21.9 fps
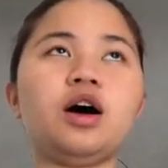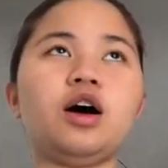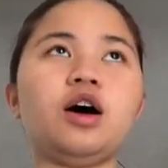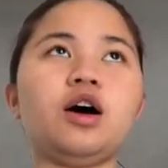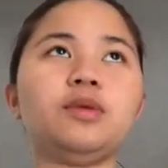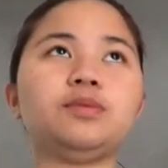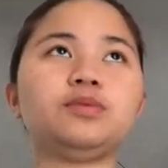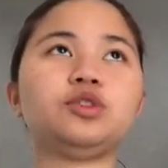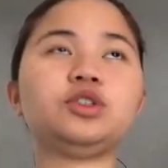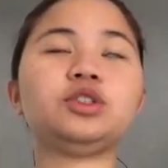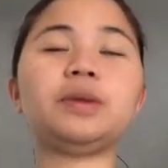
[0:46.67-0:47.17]

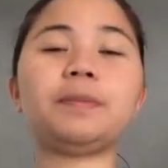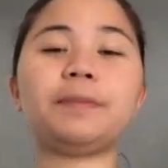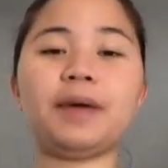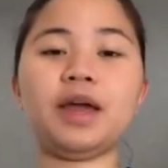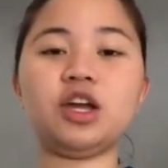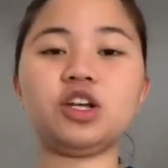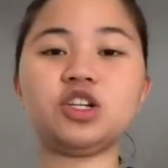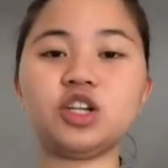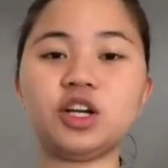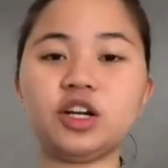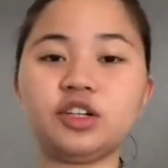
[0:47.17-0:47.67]
to the
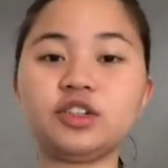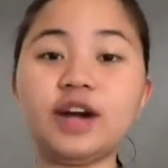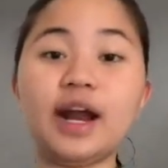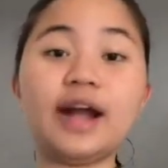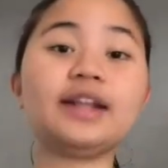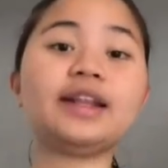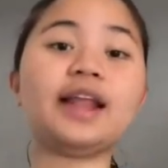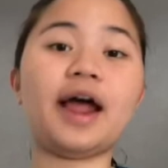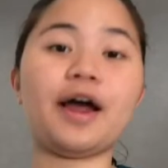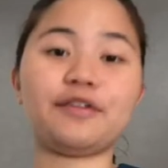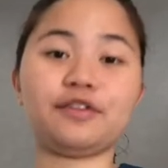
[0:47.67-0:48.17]
patient right
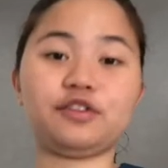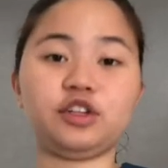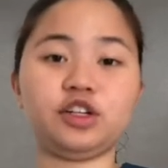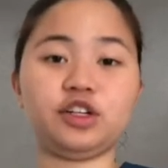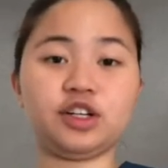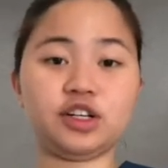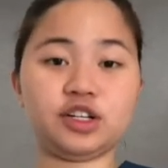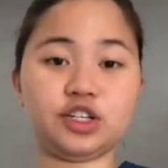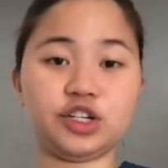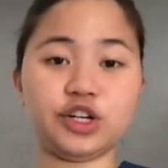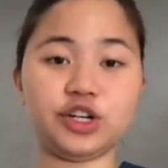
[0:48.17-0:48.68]
after the
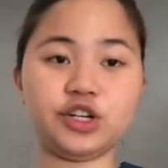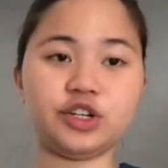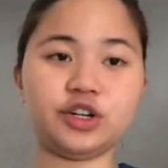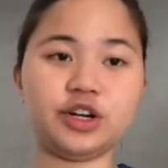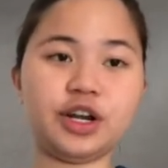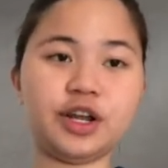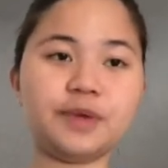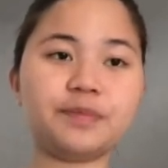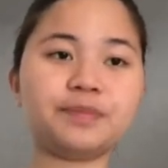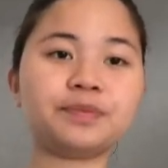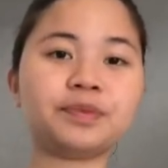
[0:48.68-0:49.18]

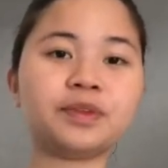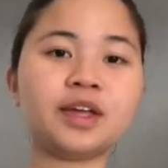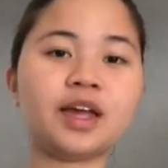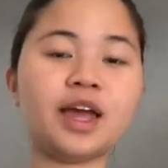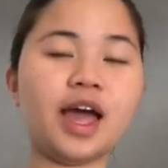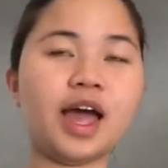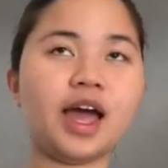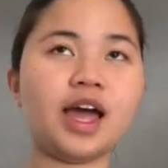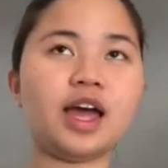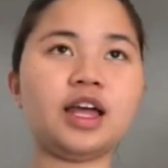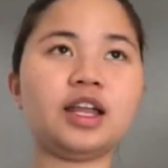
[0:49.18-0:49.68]
surgery,
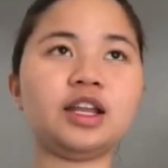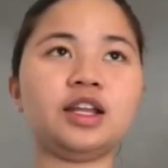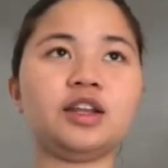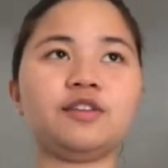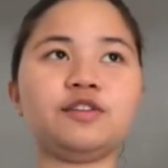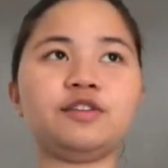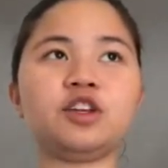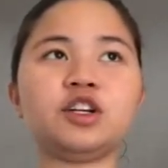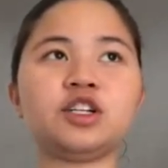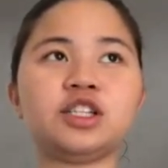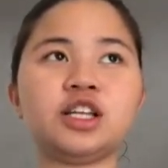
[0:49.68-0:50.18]
and if
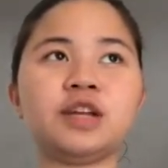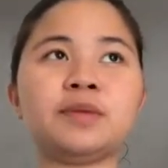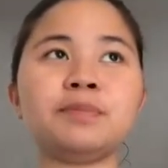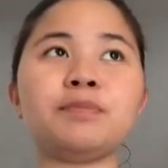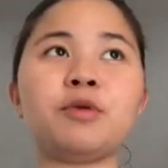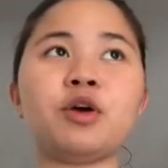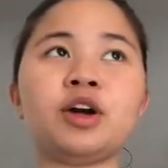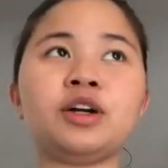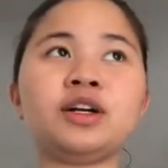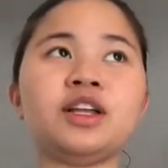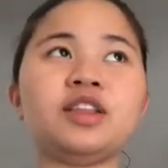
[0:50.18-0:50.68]
there's an
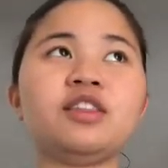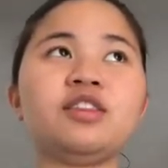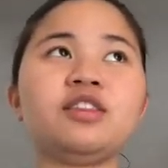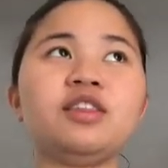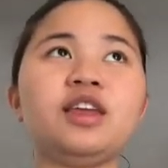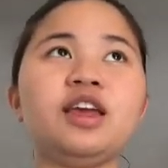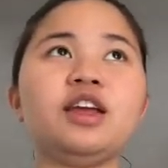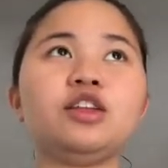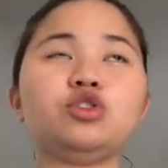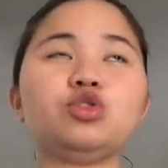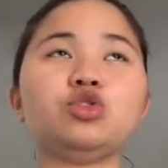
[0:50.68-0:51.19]
important
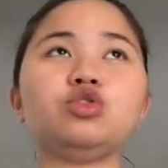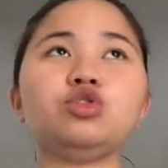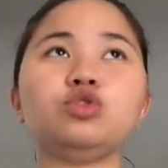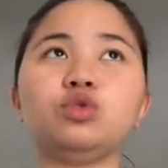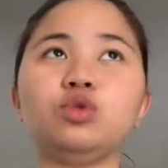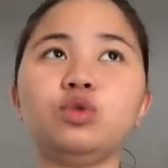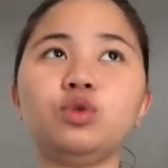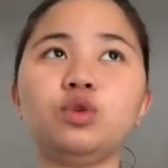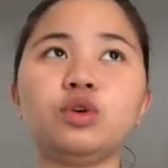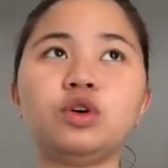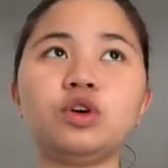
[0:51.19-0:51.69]
thing to
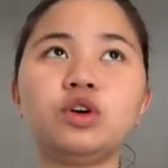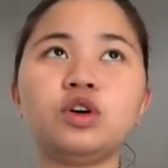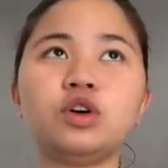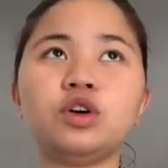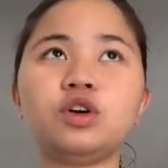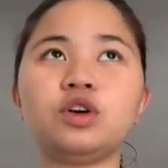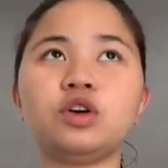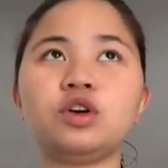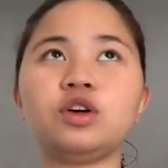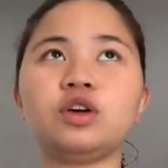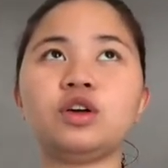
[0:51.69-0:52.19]
do
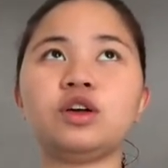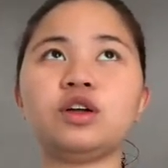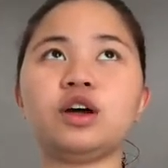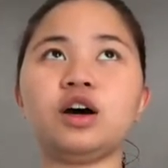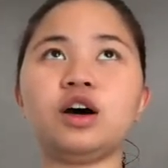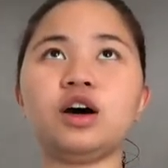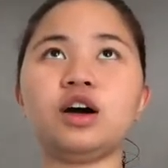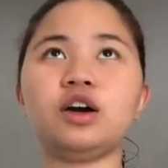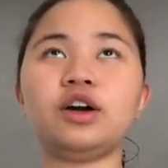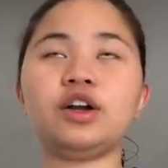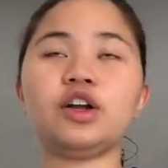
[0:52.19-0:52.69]

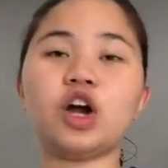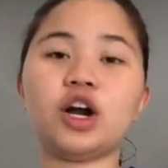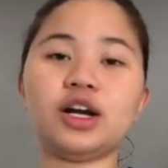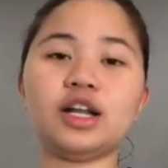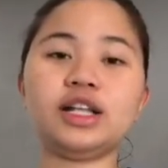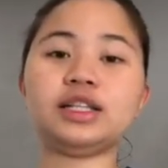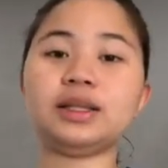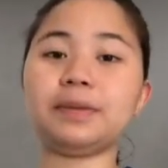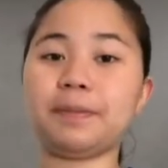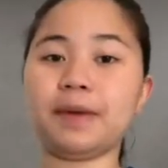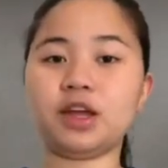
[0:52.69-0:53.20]
regarding
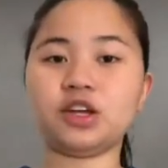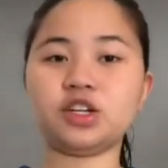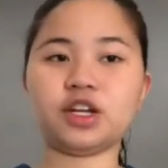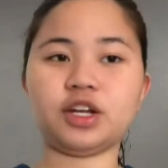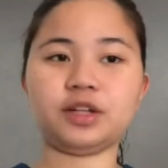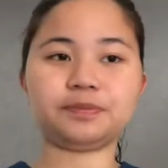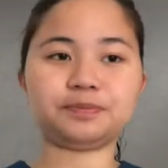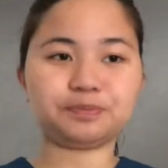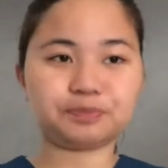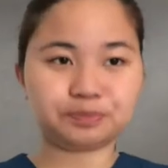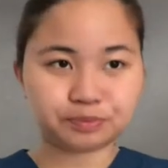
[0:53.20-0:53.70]
the patient.
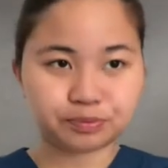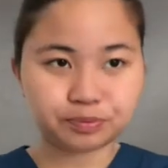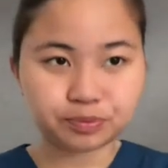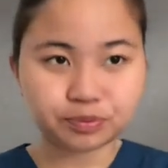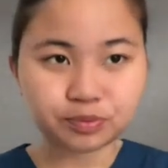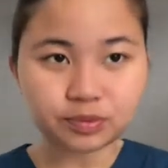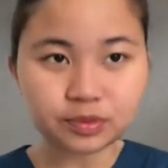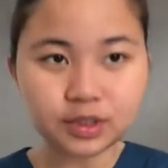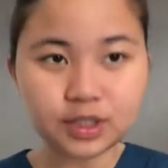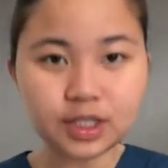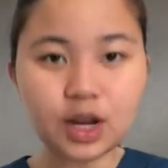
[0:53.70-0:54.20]

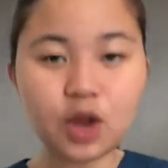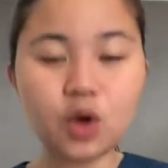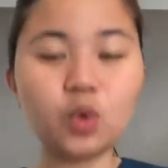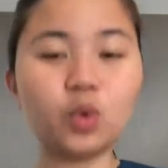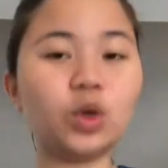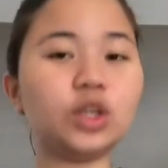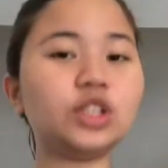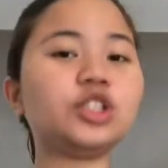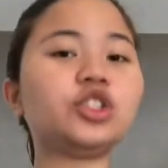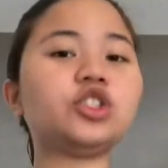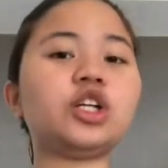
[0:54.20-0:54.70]

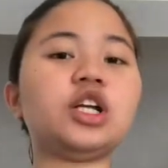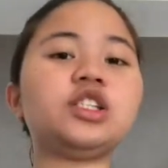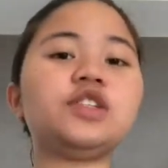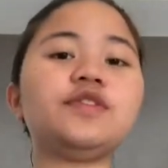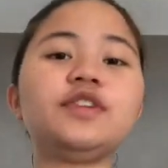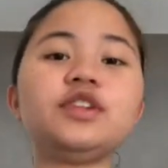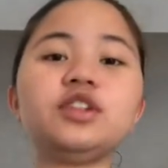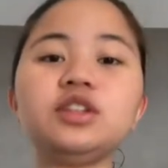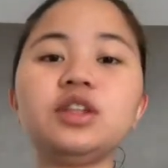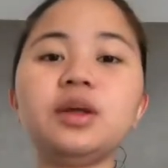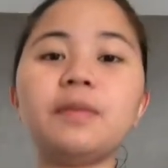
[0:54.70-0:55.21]
Once transferred
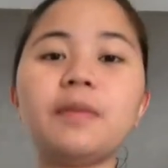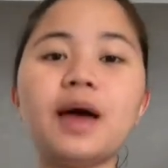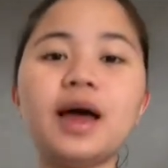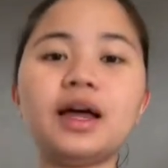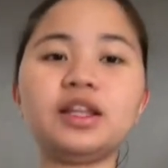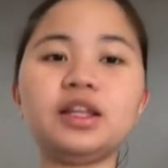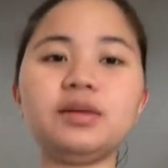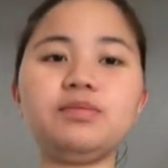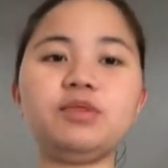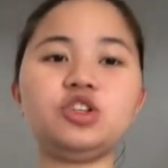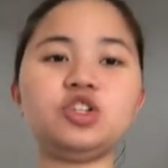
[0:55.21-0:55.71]
to the bed,
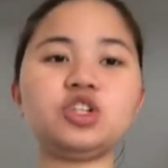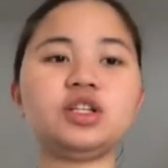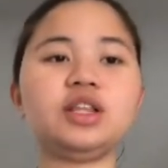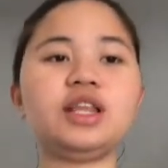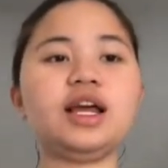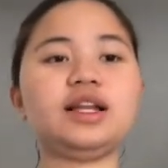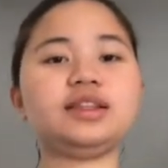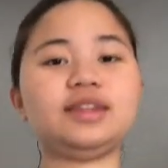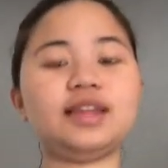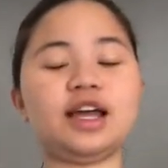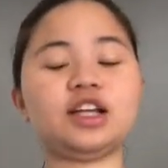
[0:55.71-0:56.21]
immediately
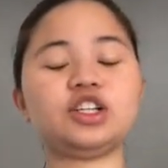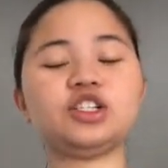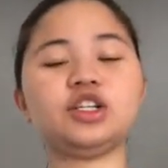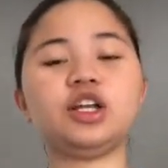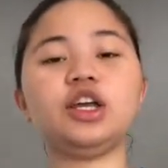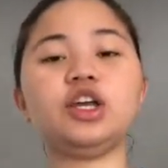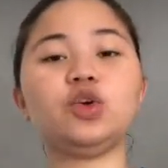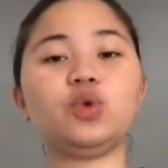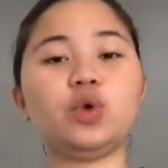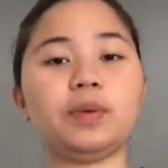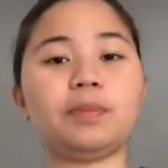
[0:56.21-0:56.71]
attach the
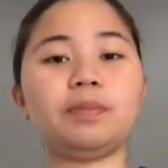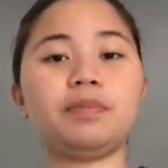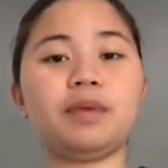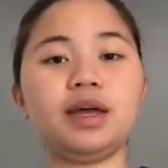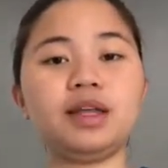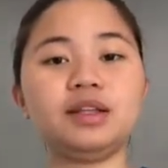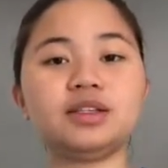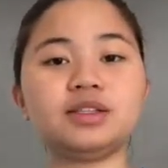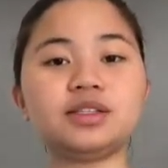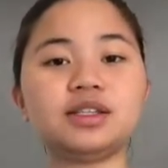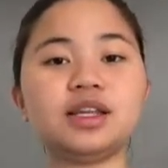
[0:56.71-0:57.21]

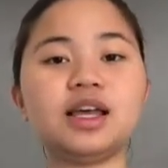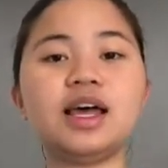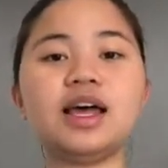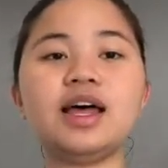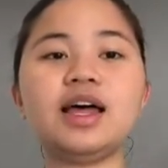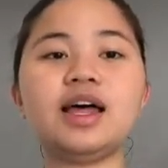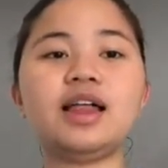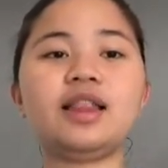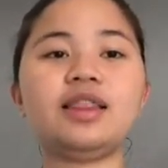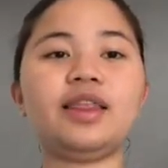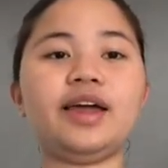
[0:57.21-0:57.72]
equipment
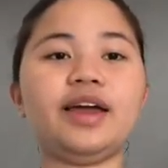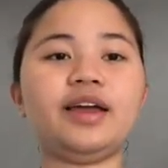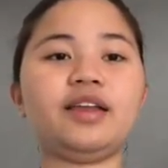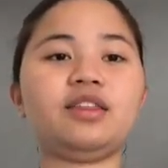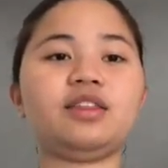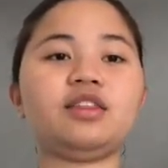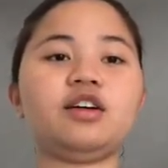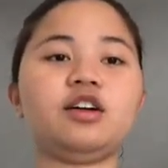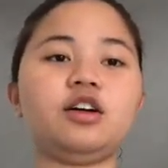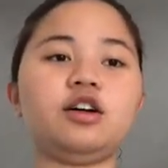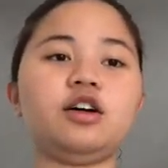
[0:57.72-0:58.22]
like
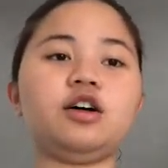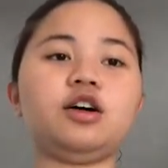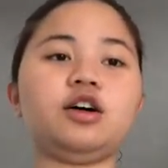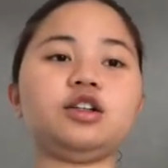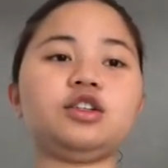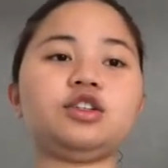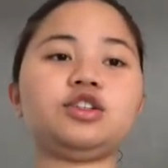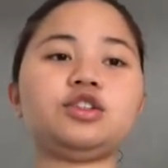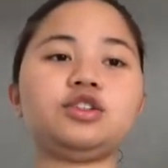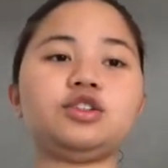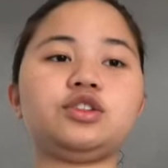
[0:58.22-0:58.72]
the
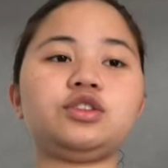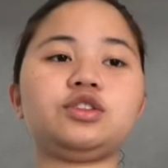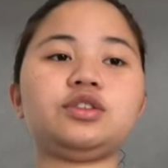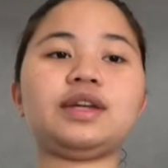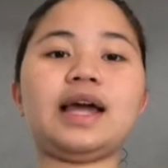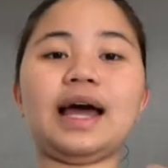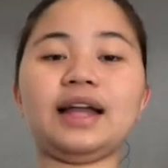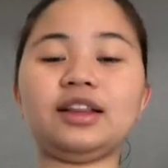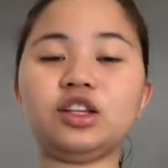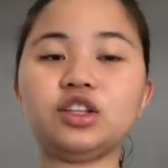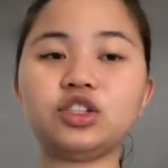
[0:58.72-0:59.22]

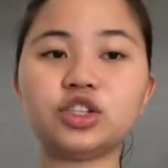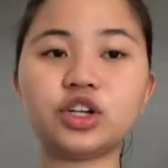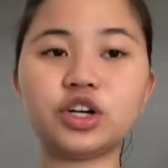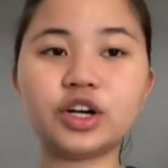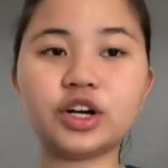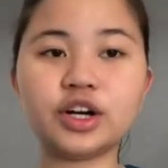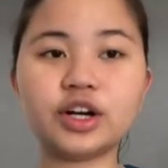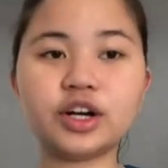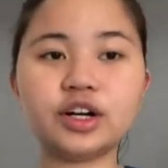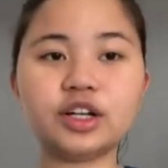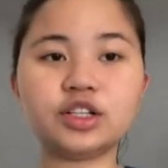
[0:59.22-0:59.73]

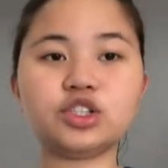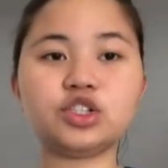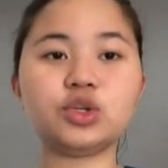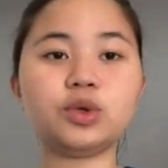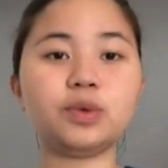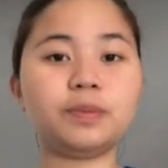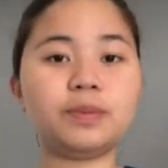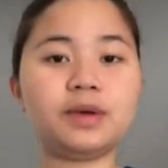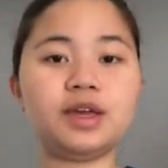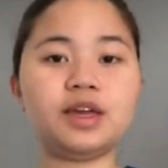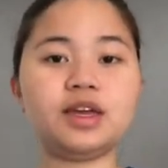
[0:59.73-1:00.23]
catheter, the
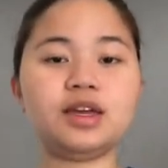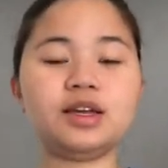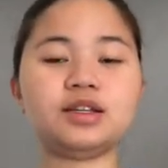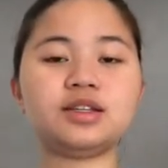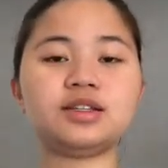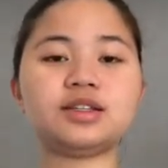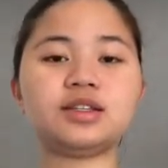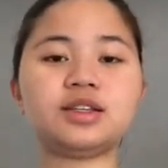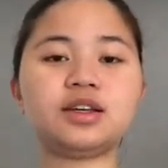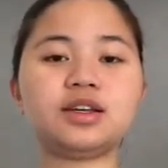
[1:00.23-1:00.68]
tubings,